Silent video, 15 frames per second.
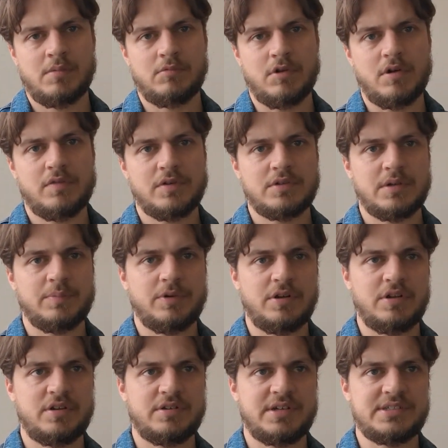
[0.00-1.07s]
Moreover,
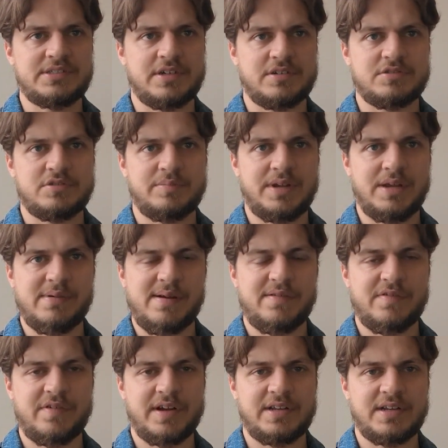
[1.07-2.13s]
Napoleon, he starts to blame
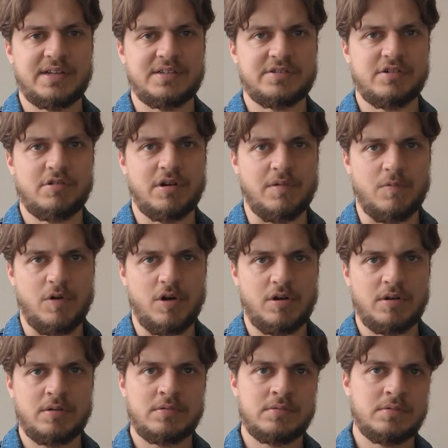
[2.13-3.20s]
everything that is going
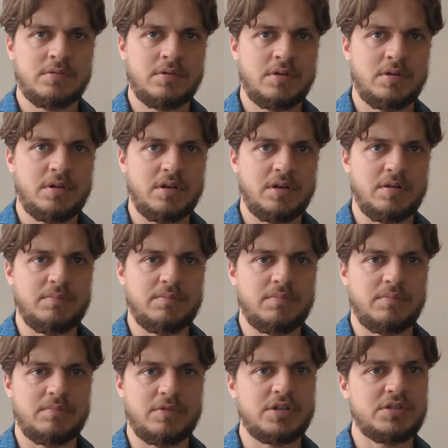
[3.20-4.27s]
wrong,
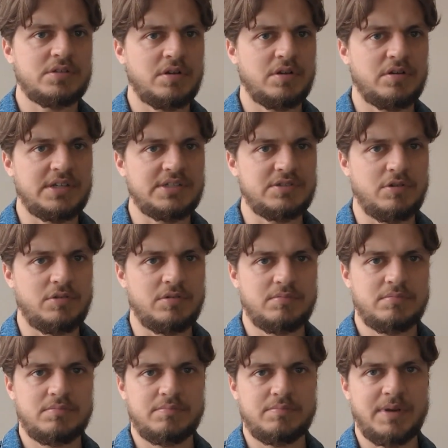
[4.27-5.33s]
not on his
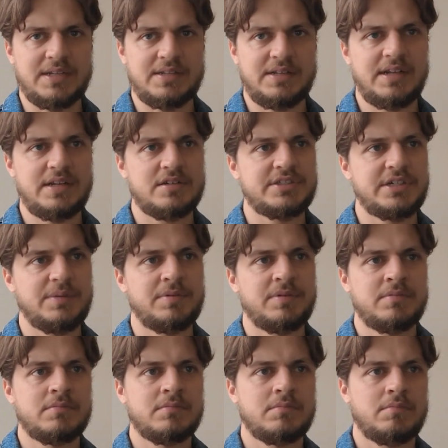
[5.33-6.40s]
own bad
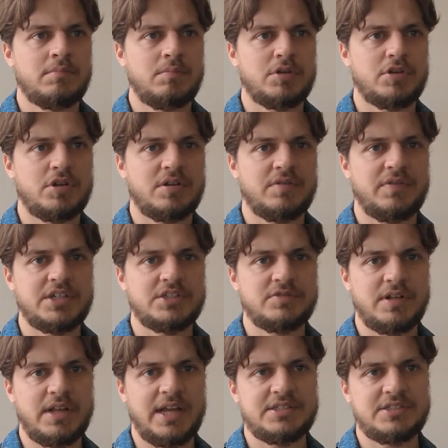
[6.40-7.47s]
leadership, but on the
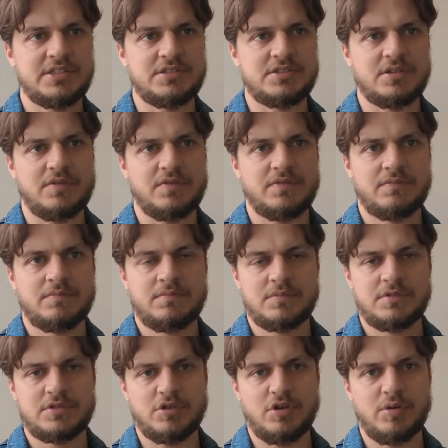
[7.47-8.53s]
vengeful actions of
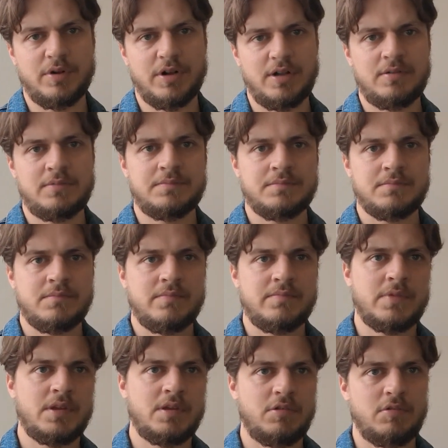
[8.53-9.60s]
Snowball,
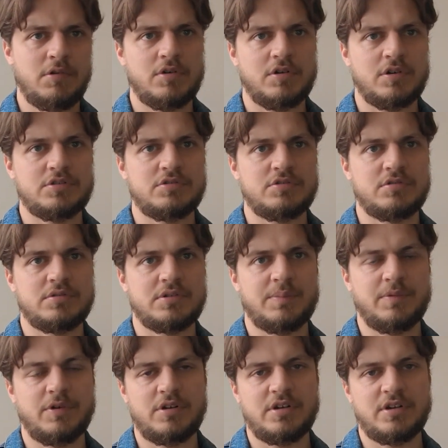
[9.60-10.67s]
who according to
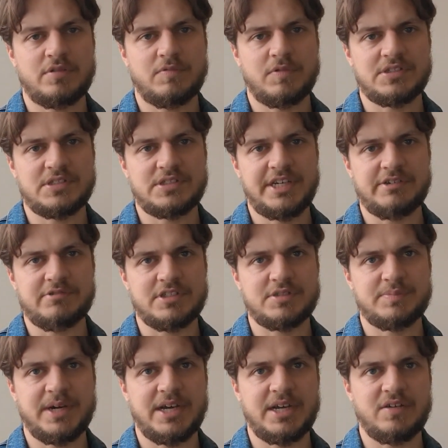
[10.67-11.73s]
Napoleon was a secret
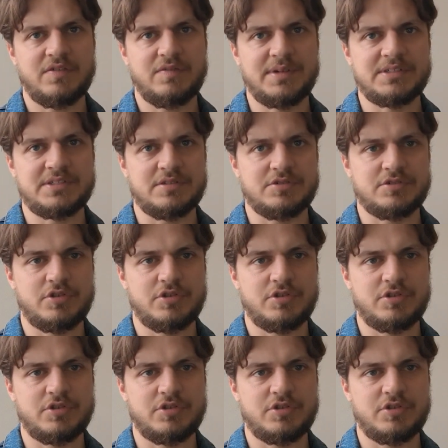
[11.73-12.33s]
spy of Mr.